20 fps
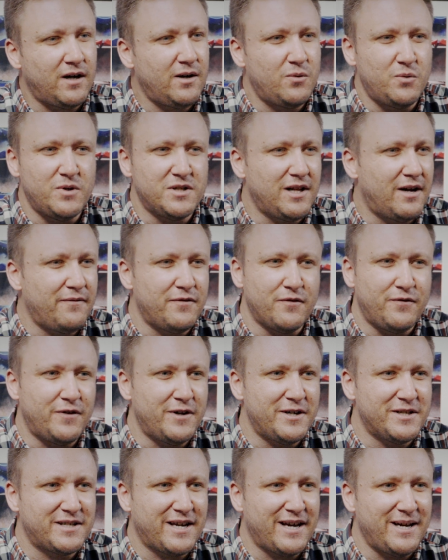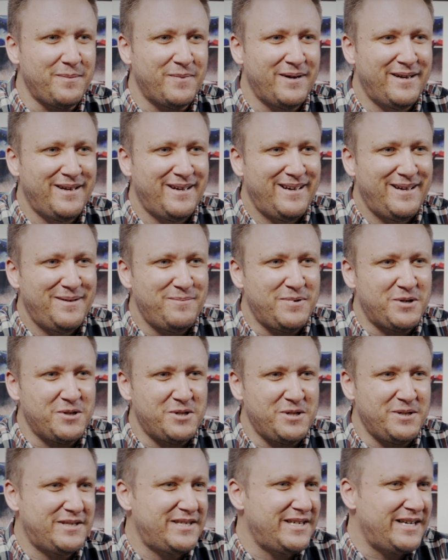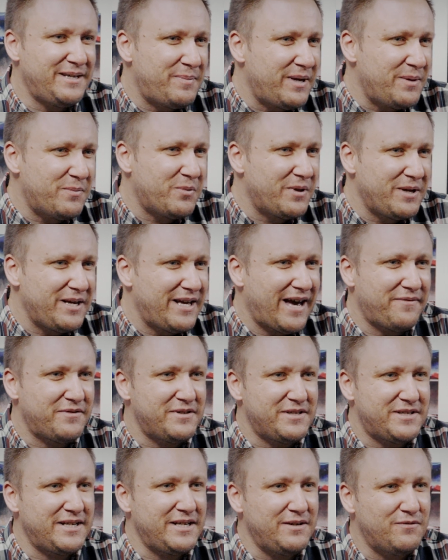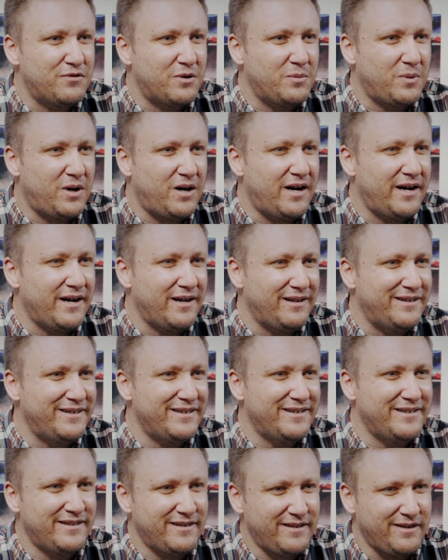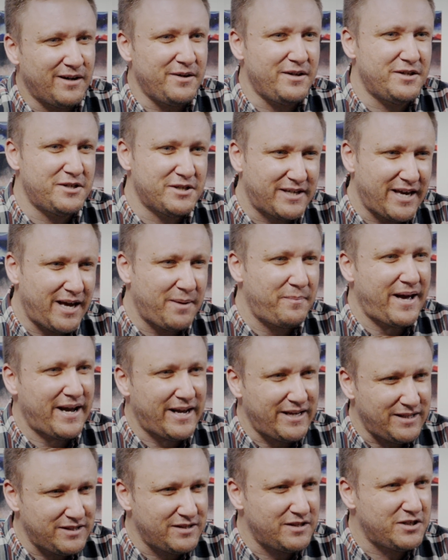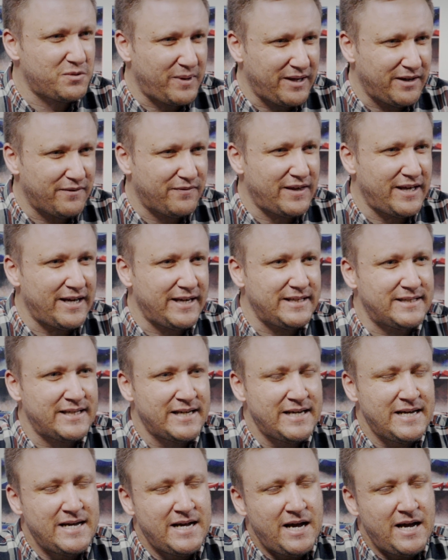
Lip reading: I always love the first game, because you see people that you haven't seen for a while, and you're just getting back into the swing of things.